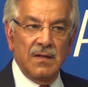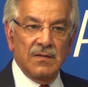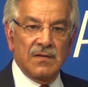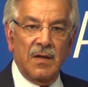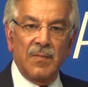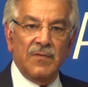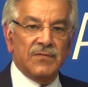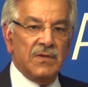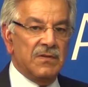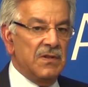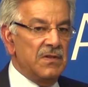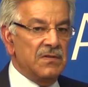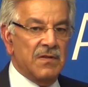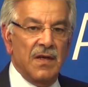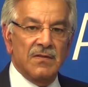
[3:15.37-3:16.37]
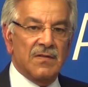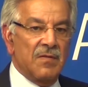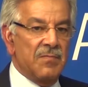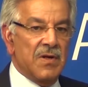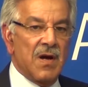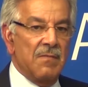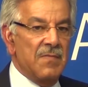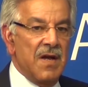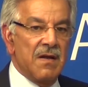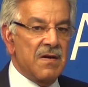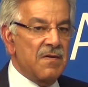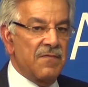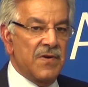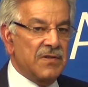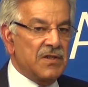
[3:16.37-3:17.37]
Some of these things have become
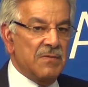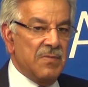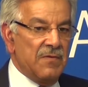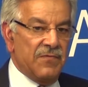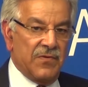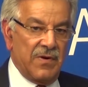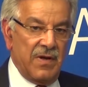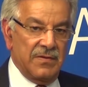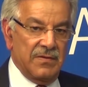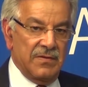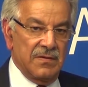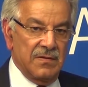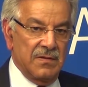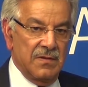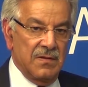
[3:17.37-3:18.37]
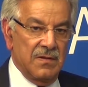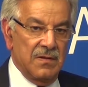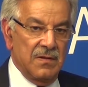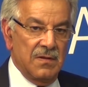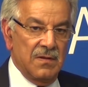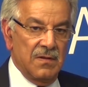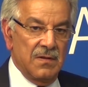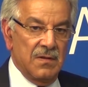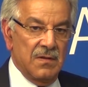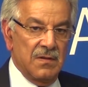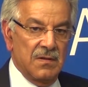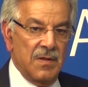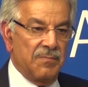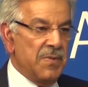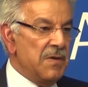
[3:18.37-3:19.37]
irreversible for us.
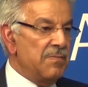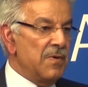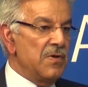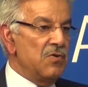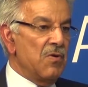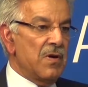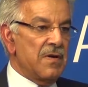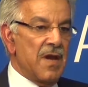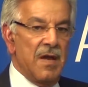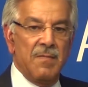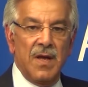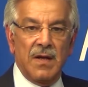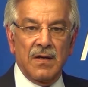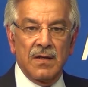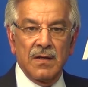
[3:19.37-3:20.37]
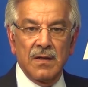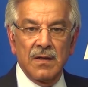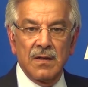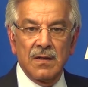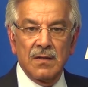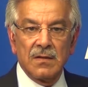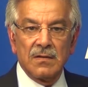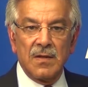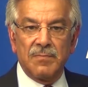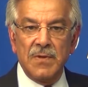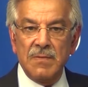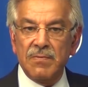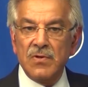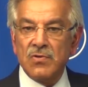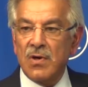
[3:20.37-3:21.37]
The people you are naming, the
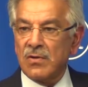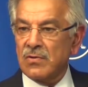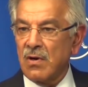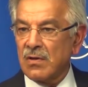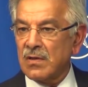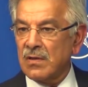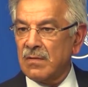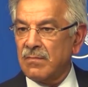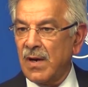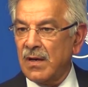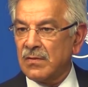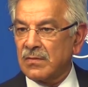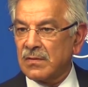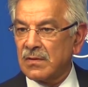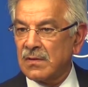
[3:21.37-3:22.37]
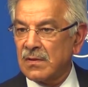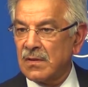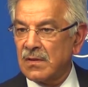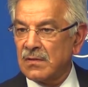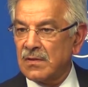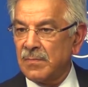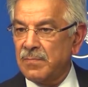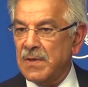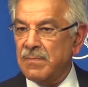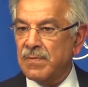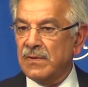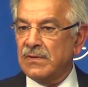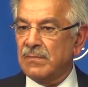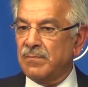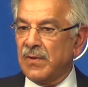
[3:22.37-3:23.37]
people you are talking about, the
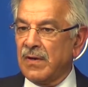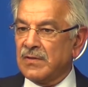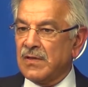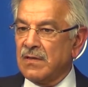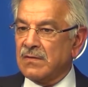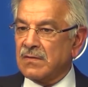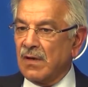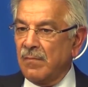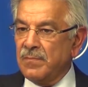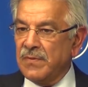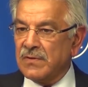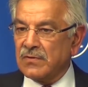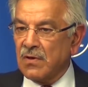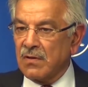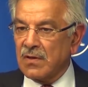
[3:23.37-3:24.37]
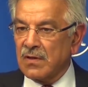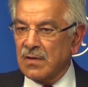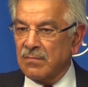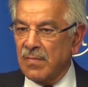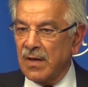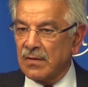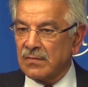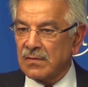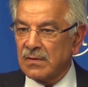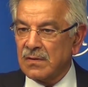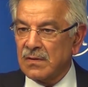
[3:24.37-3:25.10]
people President Trump is talking about.